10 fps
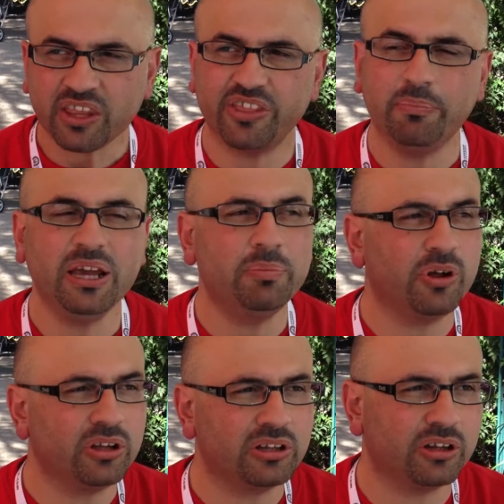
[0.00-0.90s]
The
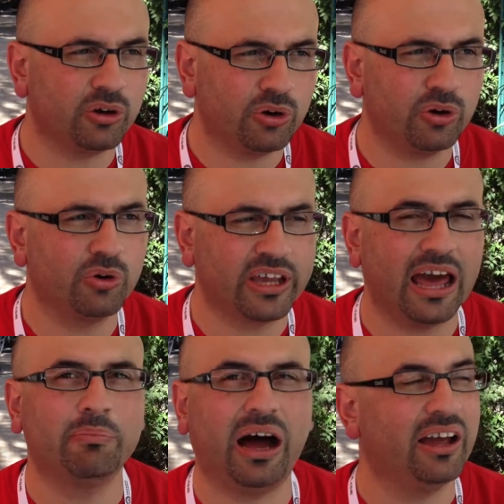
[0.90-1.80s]
people who
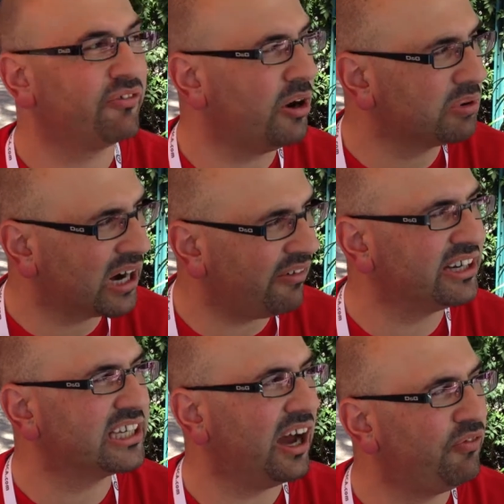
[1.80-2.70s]
can buy from
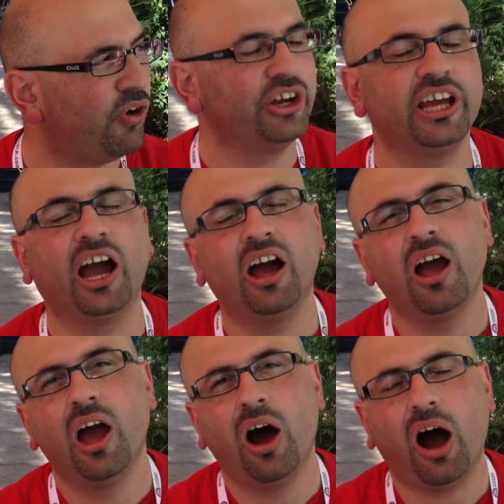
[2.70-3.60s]
Covered California
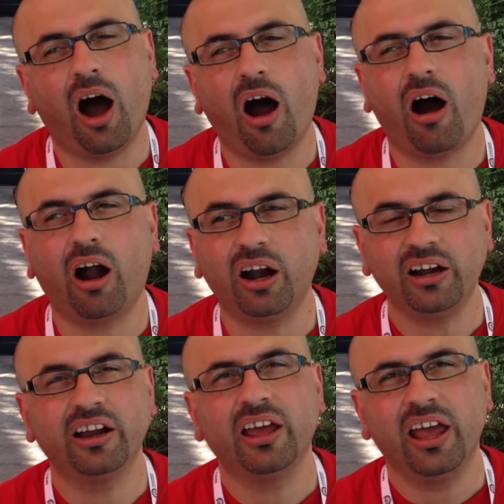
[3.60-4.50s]

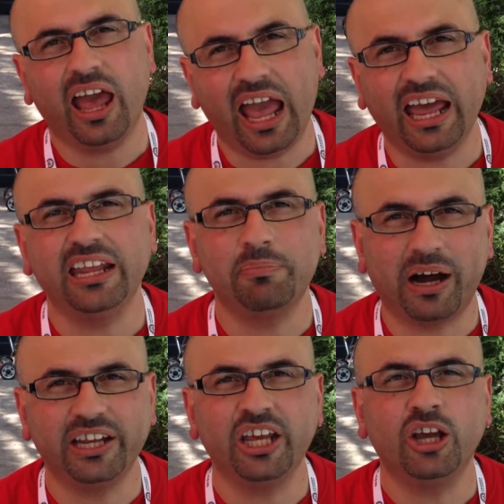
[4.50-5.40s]
are
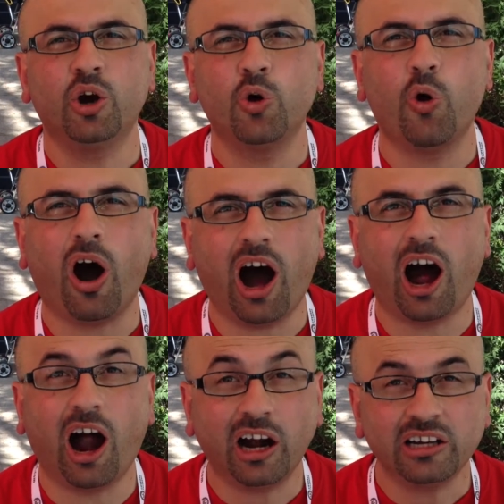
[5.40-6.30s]
anybody who
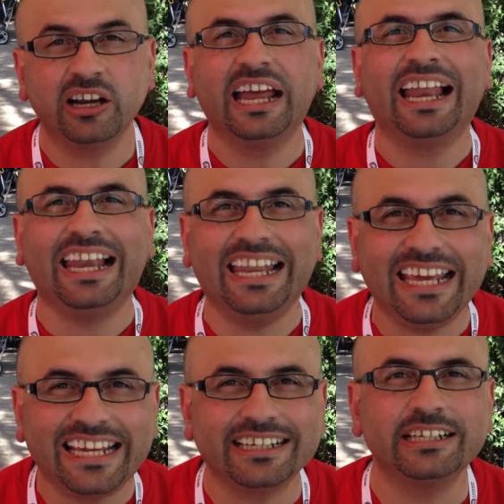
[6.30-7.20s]
are
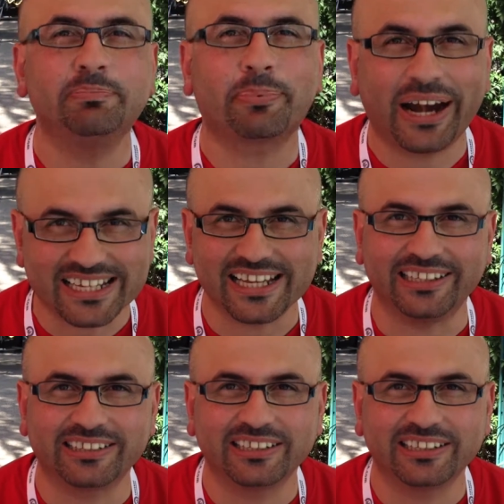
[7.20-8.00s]
legally present.